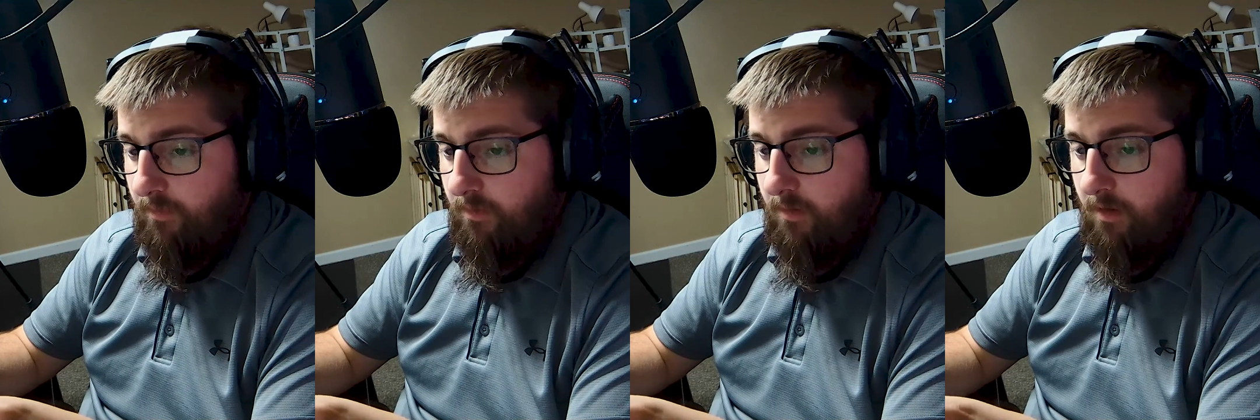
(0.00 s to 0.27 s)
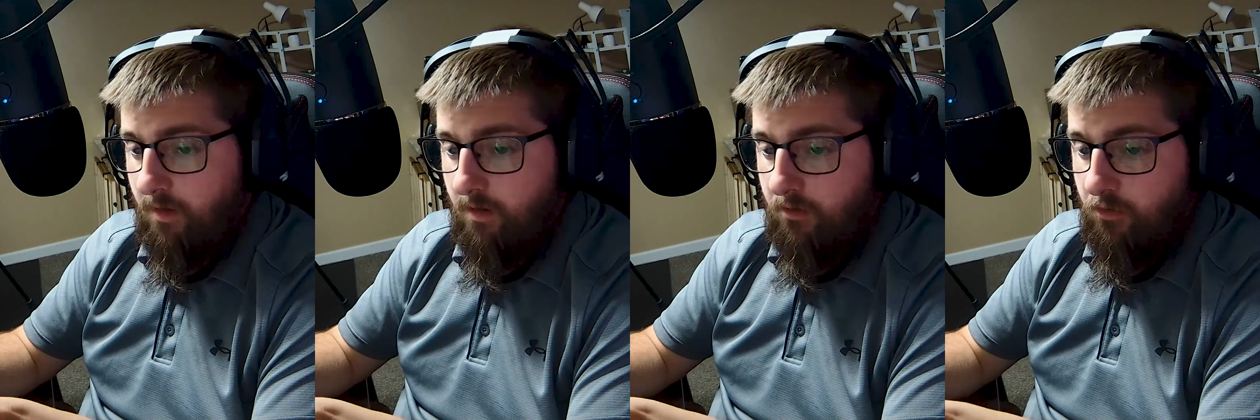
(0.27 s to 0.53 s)

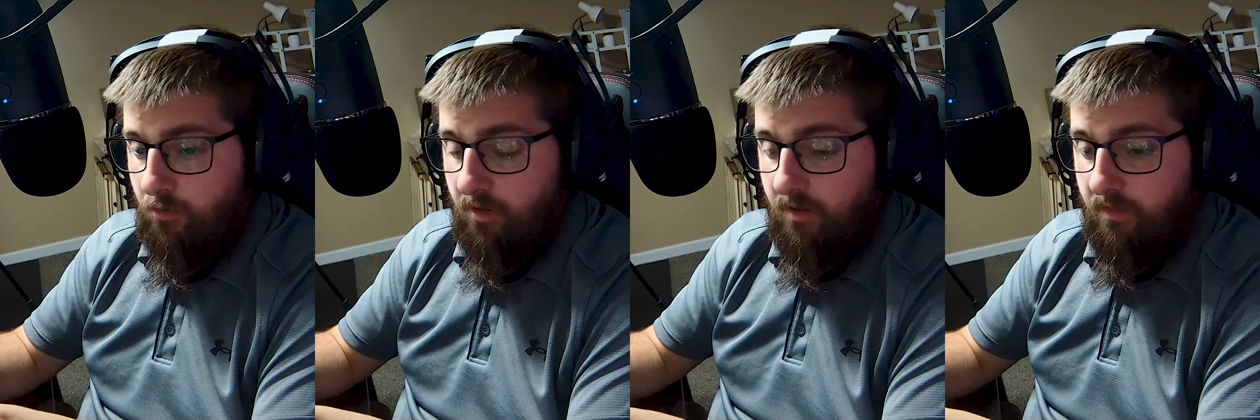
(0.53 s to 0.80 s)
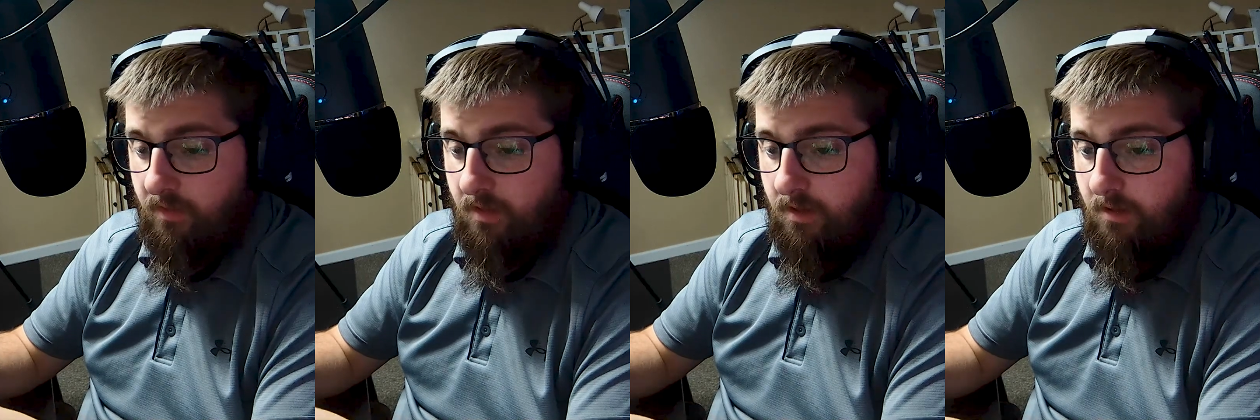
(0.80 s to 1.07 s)
during
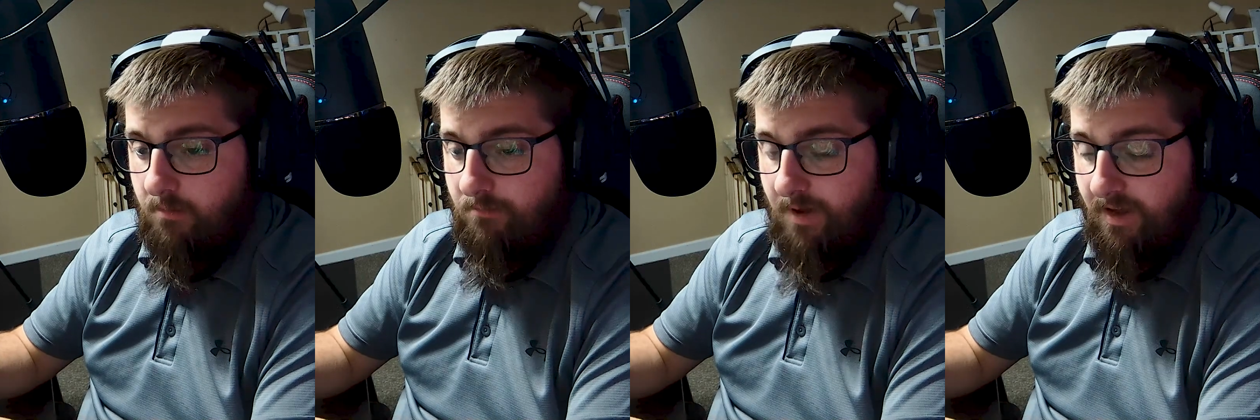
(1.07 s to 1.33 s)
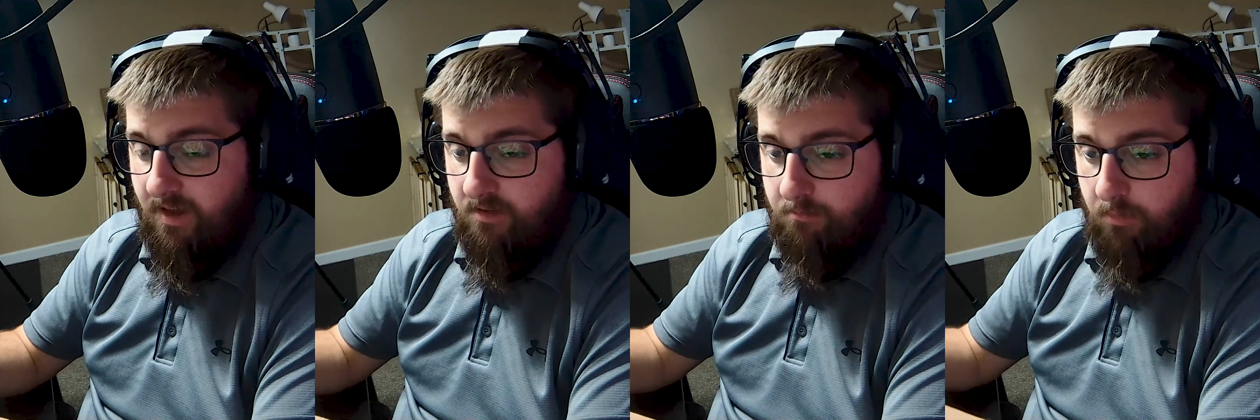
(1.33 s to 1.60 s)
the,
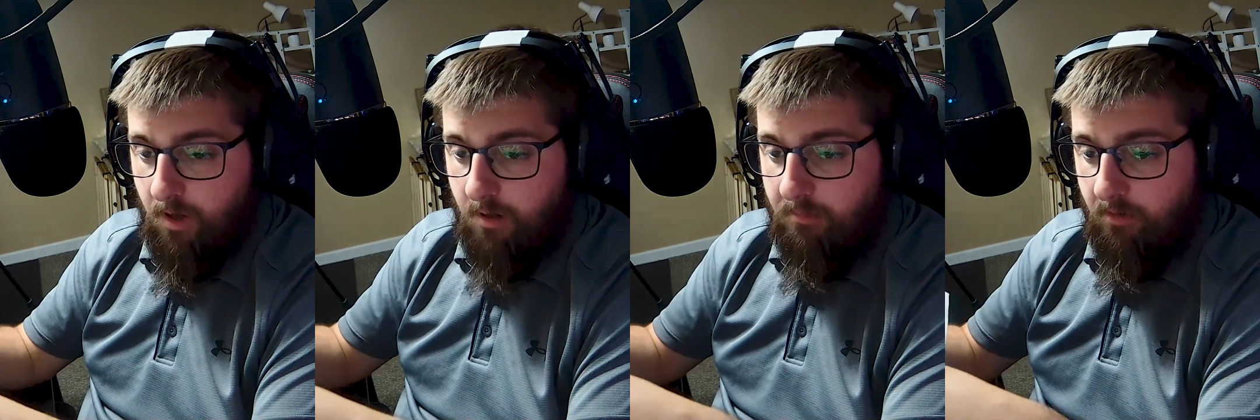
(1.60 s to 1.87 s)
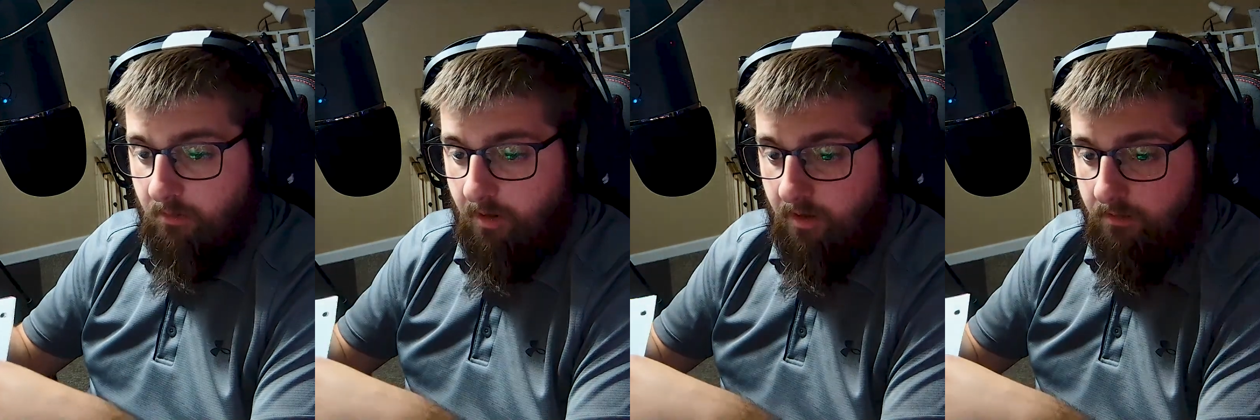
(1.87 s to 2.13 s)

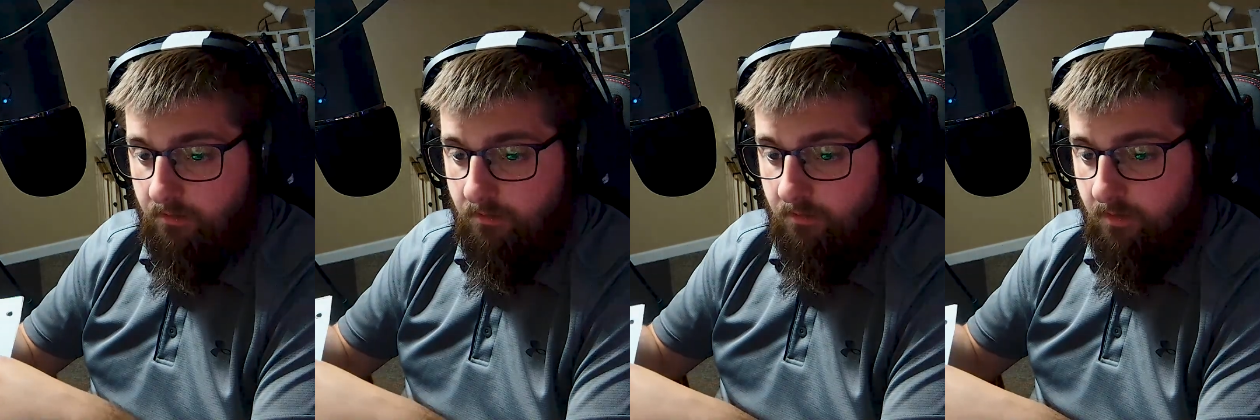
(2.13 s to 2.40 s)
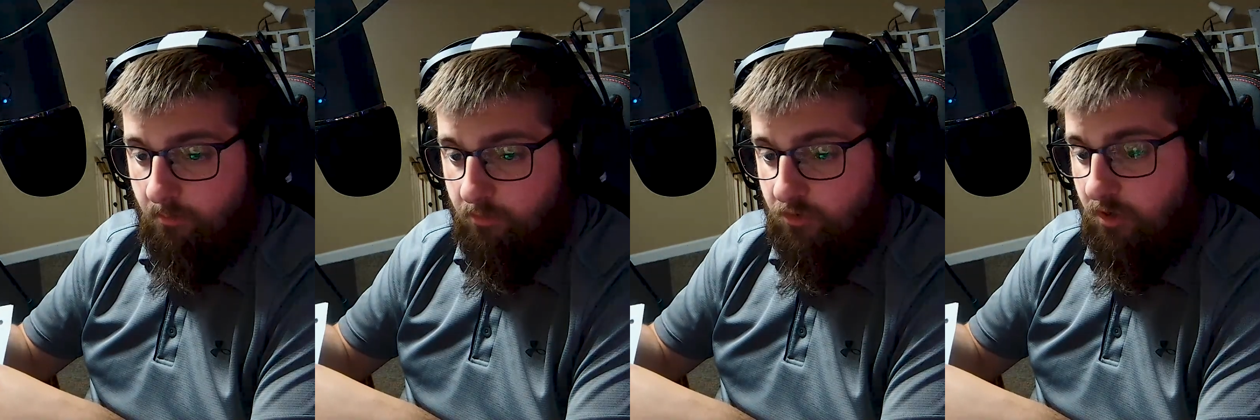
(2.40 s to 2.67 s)
bombing raids
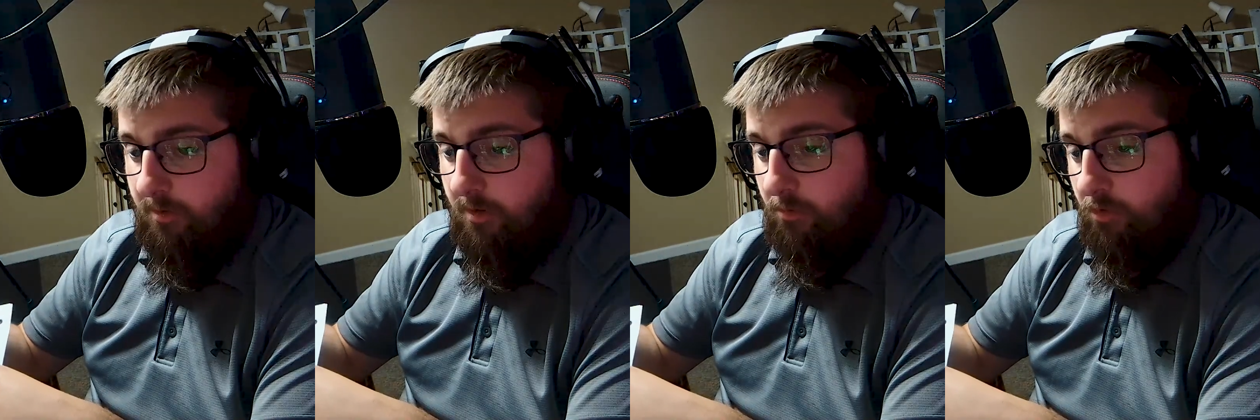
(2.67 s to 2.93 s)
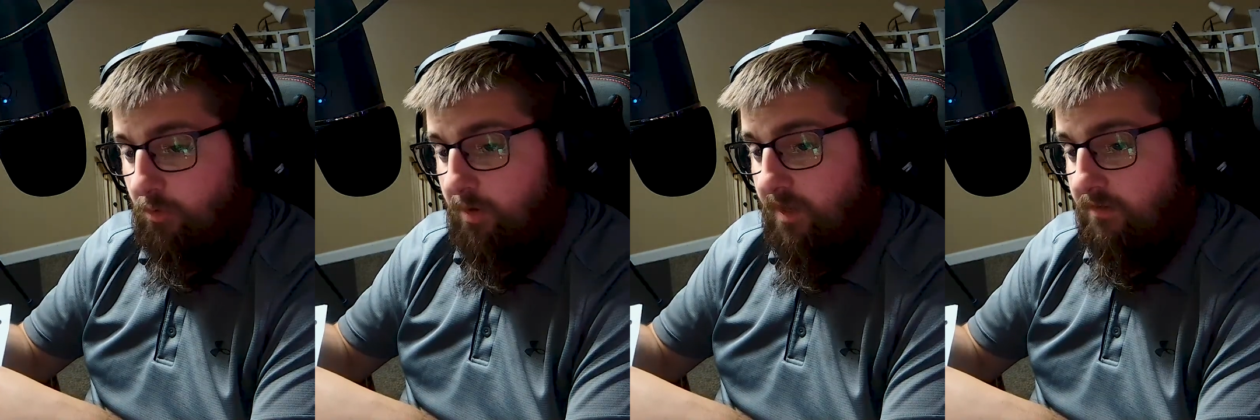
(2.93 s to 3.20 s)
that when Germany were
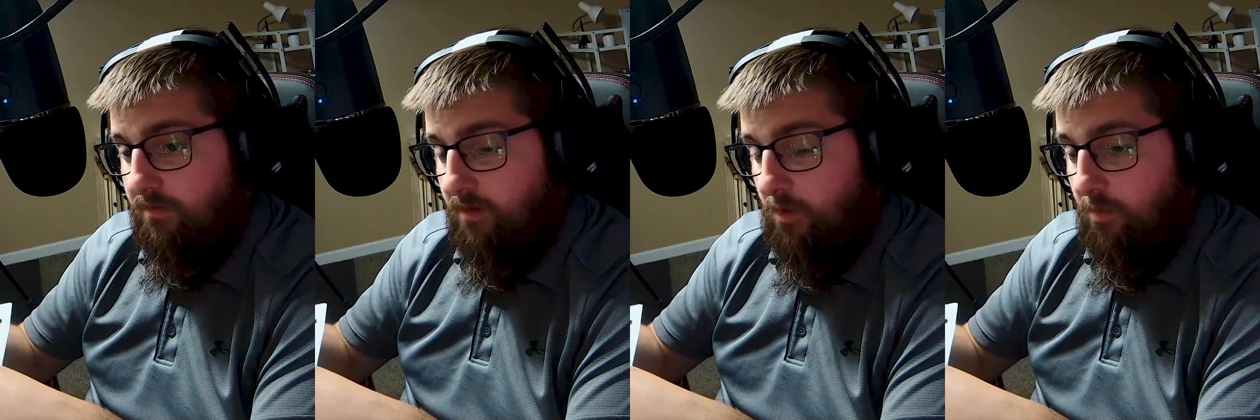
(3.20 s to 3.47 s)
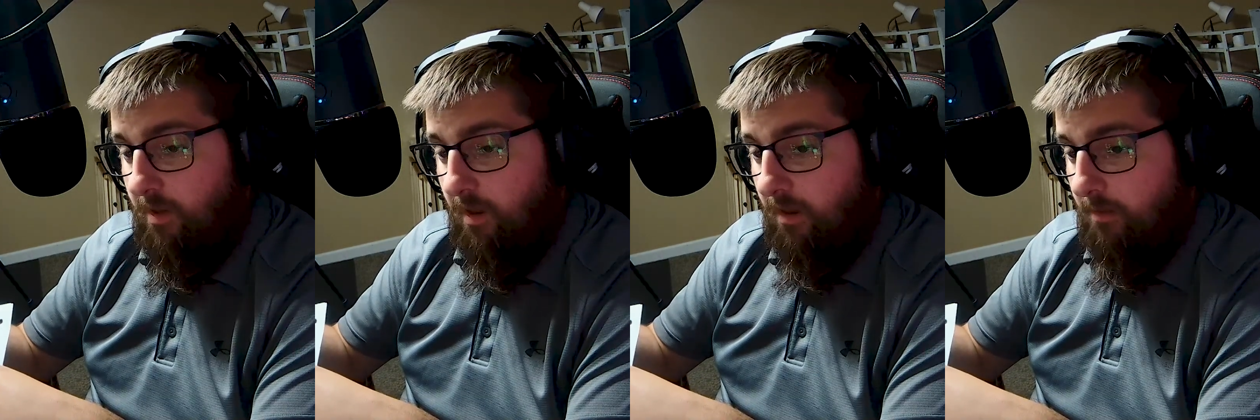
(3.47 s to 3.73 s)
doing against the
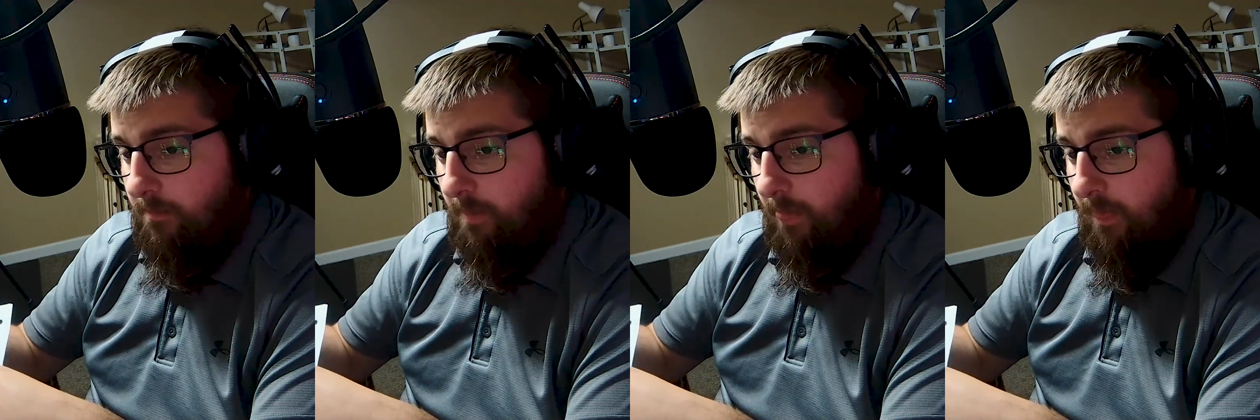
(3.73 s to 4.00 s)
UK,